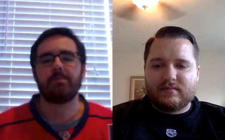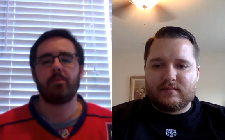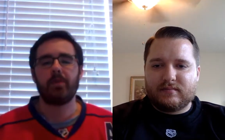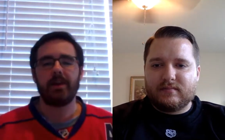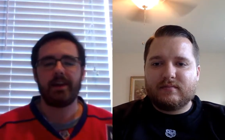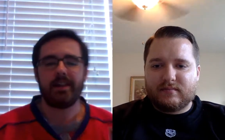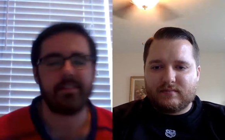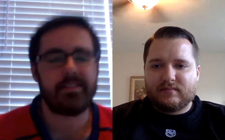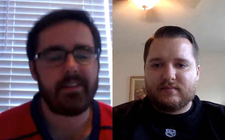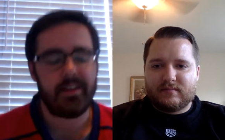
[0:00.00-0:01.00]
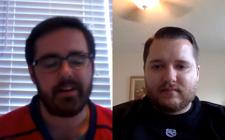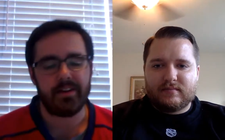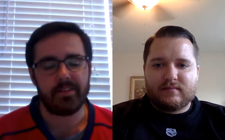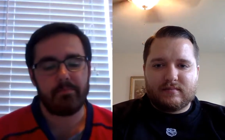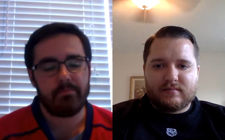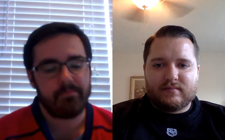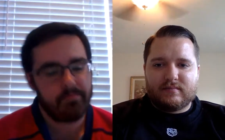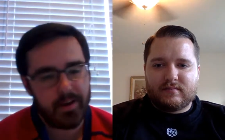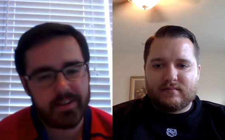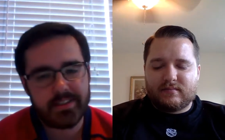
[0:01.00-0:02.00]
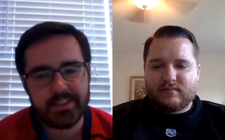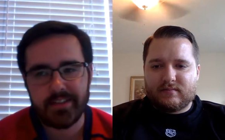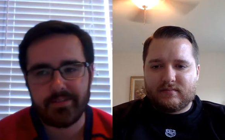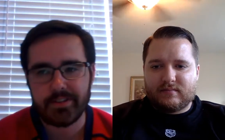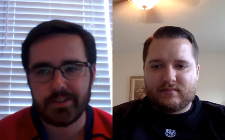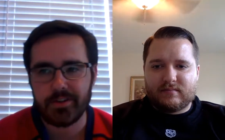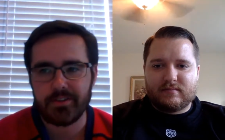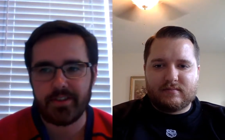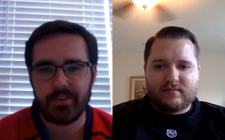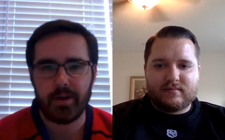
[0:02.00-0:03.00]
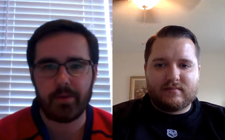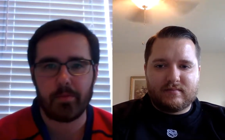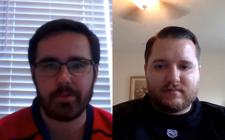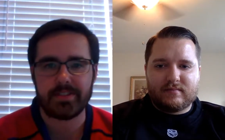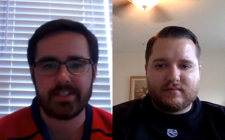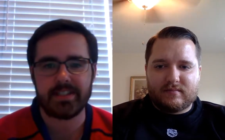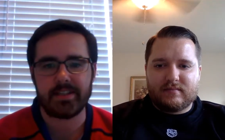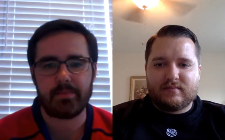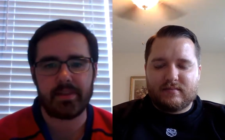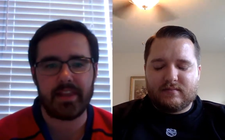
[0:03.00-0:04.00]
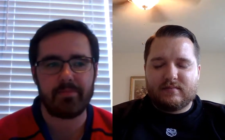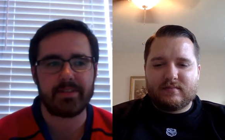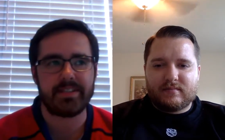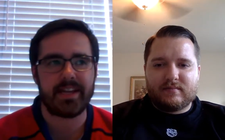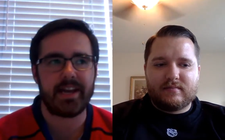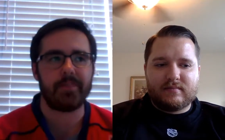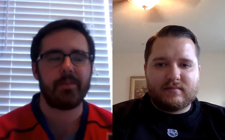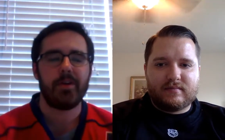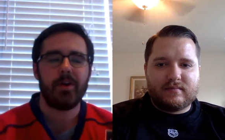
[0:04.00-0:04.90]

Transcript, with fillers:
Speaker 1: it more, and then Boston's definitely shown that they've wanted more this season. I mean, they've been down